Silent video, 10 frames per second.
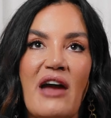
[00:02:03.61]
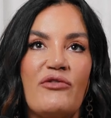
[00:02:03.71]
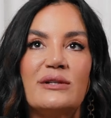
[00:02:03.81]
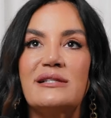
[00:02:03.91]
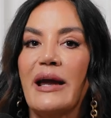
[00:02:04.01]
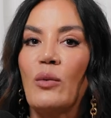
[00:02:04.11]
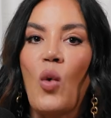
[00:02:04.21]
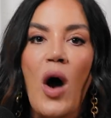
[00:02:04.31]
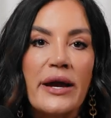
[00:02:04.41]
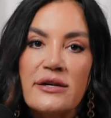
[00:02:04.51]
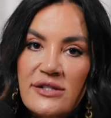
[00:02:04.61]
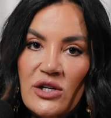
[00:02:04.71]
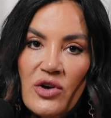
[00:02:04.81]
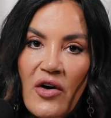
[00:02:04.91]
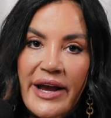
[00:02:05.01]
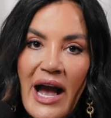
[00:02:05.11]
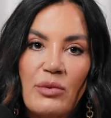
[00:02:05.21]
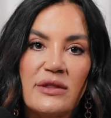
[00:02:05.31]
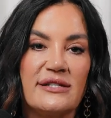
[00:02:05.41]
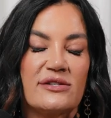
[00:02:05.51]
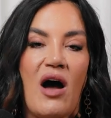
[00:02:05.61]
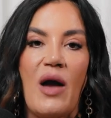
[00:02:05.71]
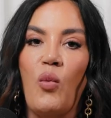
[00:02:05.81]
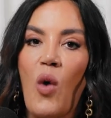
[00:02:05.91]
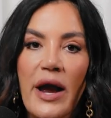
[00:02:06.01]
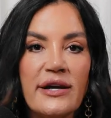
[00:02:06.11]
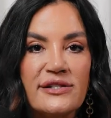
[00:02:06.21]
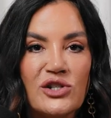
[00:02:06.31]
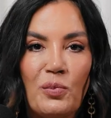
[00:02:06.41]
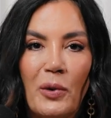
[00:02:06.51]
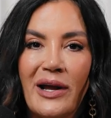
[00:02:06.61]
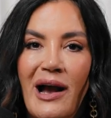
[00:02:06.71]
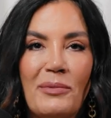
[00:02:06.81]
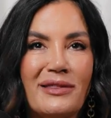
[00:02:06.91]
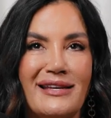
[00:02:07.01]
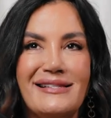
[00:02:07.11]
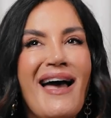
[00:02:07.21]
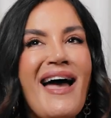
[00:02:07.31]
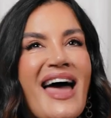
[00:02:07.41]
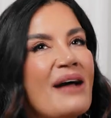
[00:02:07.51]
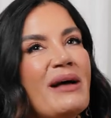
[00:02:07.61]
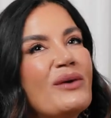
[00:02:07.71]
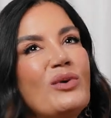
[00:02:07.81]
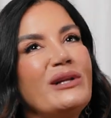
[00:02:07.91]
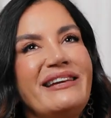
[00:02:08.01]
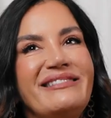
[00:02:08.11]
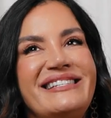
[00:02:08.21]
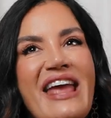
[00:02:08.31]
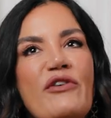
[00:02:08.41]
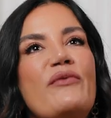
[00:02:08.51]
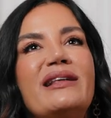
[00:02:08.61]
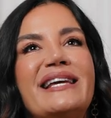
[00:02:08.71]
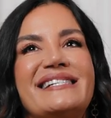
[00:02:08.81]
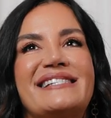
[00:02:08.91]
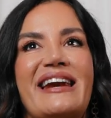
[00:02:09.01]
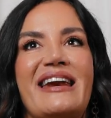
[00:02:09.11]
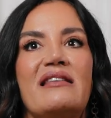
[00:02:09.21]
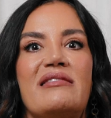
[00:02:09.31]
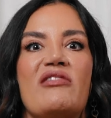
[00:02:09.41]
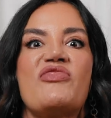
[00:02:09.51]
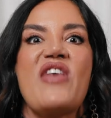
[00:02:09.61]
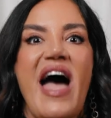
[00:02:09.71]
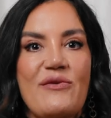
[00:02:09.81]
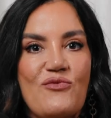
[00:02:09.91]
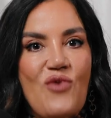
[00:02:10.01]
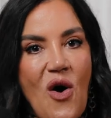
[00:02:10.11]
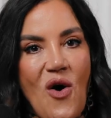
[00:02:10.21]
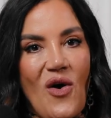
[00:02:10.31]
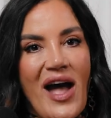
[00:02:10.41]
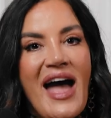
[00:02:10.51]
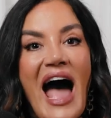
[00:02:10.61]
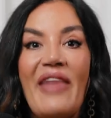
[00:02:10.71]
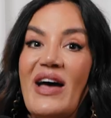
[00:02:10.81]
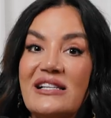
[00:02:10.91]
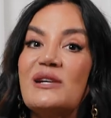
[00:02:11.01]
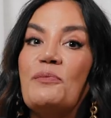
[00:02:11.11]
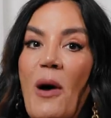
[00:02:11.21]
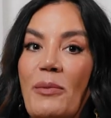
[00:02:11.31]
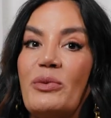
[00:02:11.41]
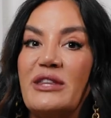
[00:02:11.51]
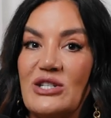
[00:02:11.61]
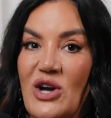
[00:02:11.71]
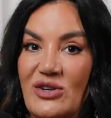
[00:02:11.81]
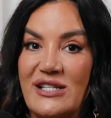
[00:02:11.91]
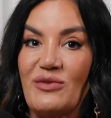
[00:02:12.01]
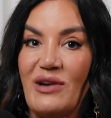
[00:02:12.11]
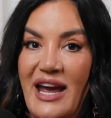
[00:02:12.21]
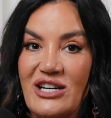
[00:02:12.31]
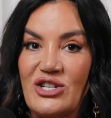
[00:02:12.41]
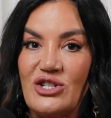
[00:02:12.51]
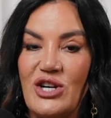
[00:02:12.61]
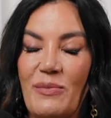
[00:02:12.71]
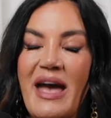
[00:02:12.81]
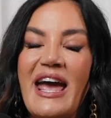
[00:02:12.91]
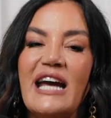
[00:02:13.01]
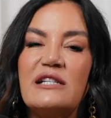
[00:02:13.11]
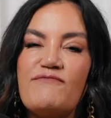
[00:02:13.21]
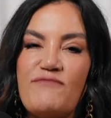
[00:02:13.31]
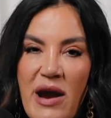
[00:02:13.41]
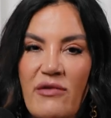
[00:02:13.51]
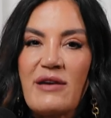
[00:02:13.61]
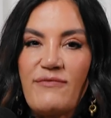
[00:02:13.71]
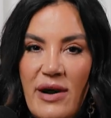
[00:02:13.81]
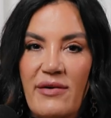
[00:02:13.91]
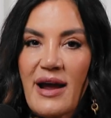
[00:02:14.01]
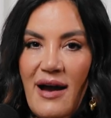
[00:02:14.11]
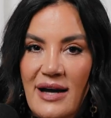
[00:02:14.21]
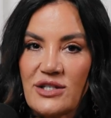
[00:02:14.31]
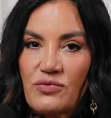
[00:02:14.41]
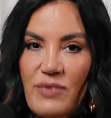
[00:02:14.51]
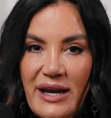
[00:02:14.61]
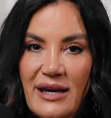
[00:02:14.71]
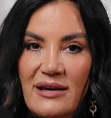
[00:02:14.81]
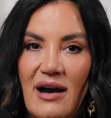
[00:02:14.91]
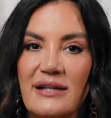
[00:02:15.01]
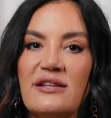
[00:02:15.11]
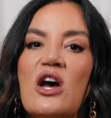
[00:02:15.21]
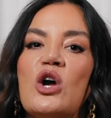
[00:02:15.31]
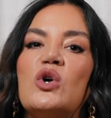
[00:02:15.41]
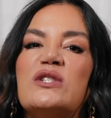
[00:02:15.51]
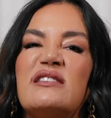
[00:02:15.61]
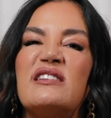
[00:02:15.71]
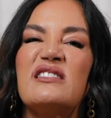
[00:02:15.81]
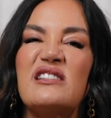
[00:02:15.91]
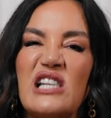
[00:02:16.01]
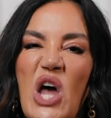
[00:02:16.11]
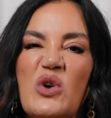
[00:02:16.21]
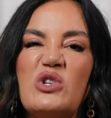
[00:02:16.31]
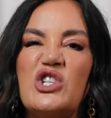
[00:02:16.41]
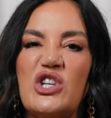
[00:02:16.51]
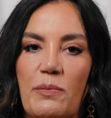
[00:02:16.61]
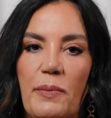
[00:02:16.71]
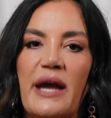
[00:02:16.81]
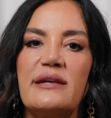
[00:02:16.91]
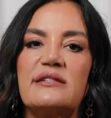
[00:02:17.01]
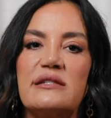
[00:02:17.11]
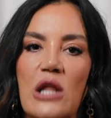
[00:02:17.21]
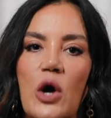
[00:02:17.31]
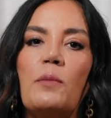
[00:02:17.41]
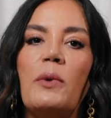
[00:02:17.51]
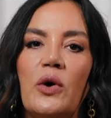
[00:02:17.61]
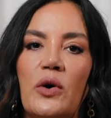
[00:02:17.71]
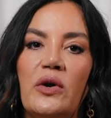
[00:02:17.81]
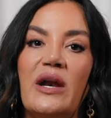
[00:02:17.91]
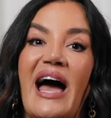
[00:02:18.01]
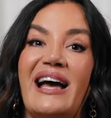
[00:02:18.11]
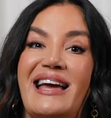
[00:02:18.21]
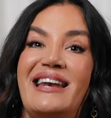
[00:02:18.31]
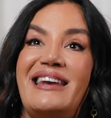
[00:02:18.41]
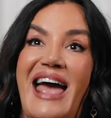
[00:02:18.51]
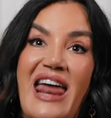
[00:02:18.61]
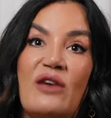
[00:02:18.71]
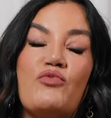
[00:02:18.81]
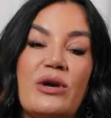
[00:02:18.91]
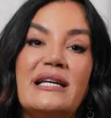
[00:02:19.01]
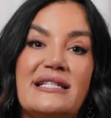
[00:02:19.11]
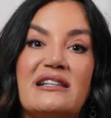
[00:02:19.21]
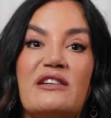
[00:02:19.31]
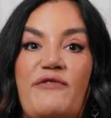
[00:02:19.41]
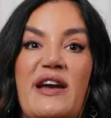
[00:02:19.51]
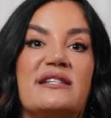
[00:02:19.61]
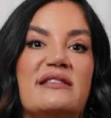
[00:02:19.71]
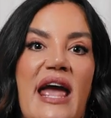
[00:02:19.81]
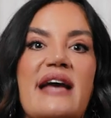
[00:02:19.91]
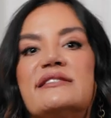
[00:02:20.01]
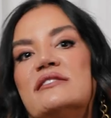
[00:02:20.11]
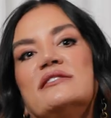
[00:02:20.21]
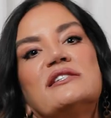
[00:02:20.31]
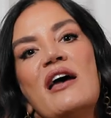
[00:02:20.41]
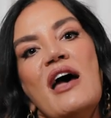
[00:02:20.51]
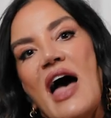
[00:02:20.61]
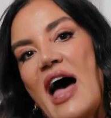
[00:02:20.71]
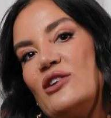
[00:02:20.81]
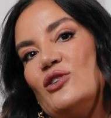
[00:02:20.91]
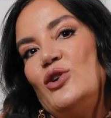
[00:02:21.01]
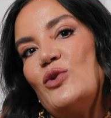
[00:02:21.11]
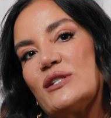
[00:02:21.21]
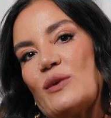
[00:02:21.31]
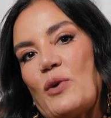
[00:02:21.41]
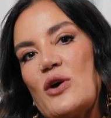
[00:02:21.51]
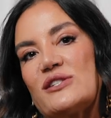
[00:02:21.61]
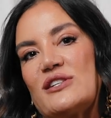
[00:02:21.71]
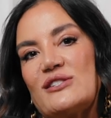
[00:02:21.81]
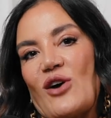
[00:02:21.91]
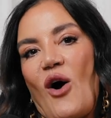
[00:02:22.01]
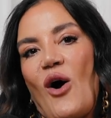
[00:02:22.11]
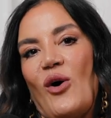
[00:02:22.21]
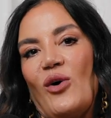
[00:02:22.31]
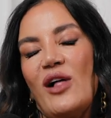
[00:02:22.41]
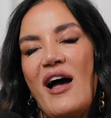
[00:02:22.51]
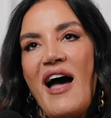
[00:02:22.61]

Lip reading: Everyone's like, why are you still going out with this guy? Why are you still putting up with this? I'm like, well, he never really has done anything that wrong. And that's the problem with a toxic relationship. It's very, very hard to recognize because it's a slow chip and a slow burn. And it really does affect the essence and you as a person as a whole.